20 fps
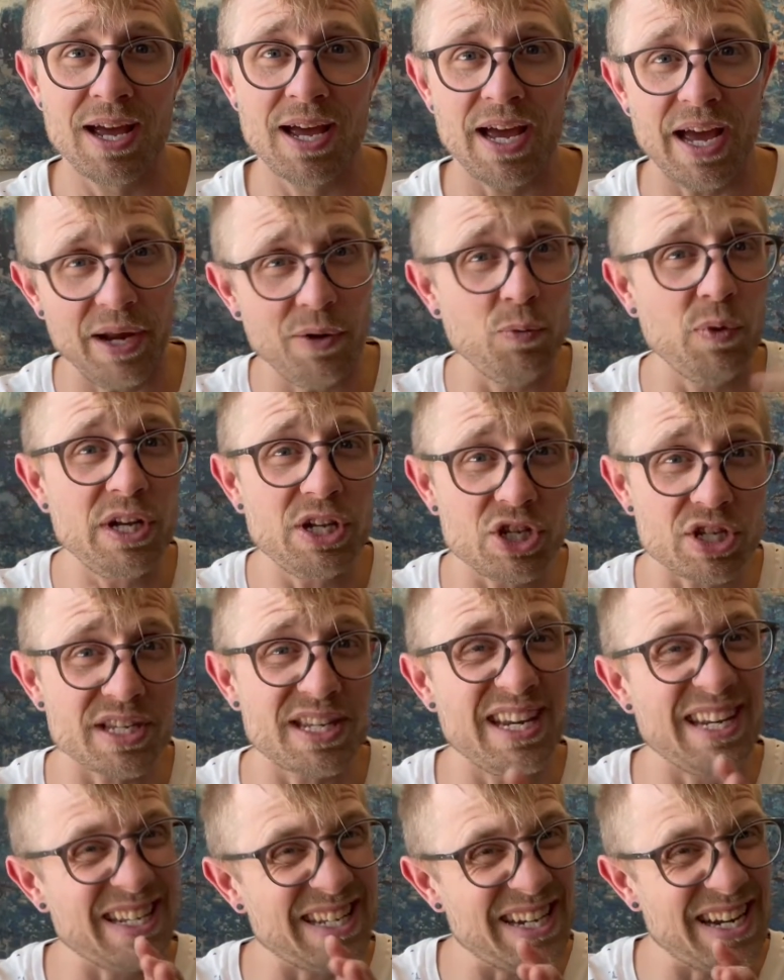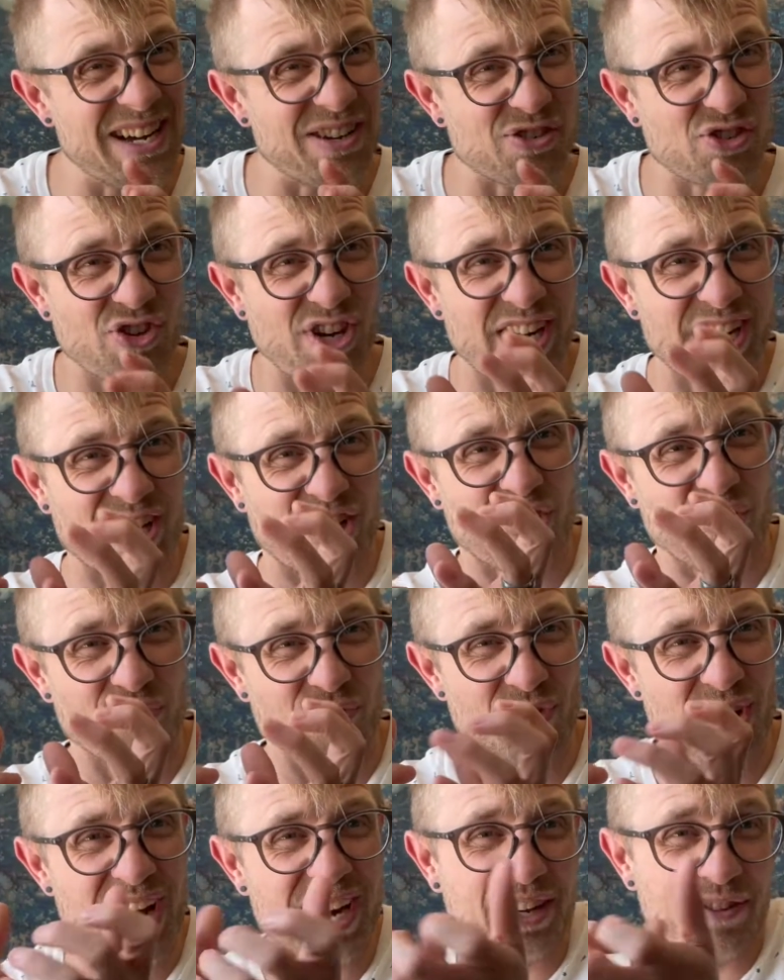And we just need to now try to
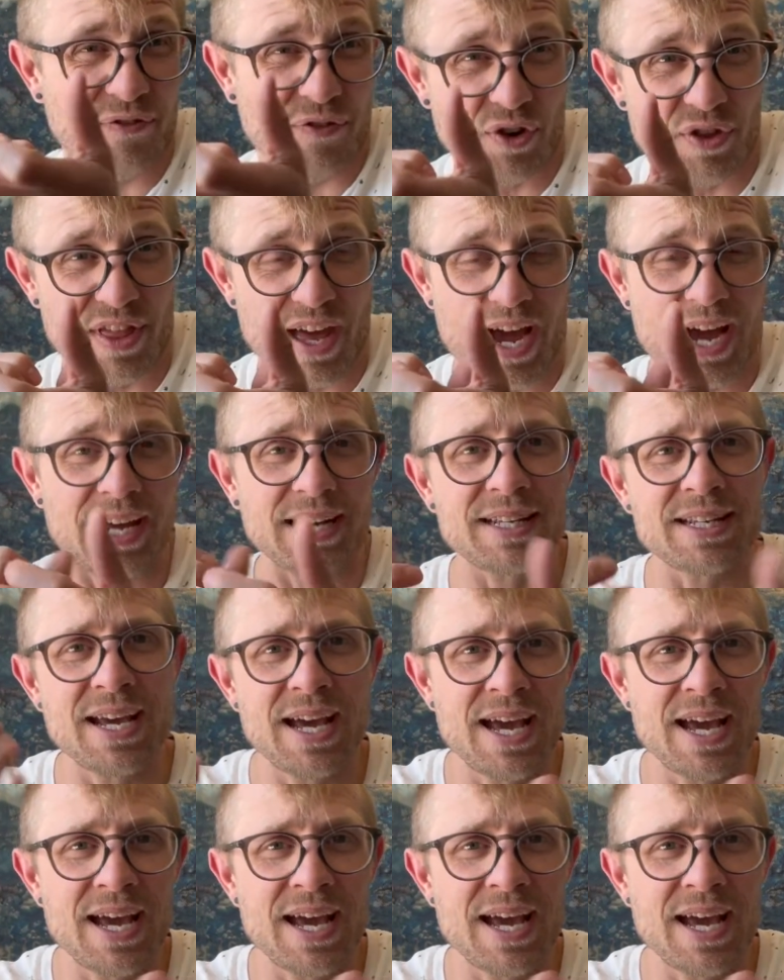correct for that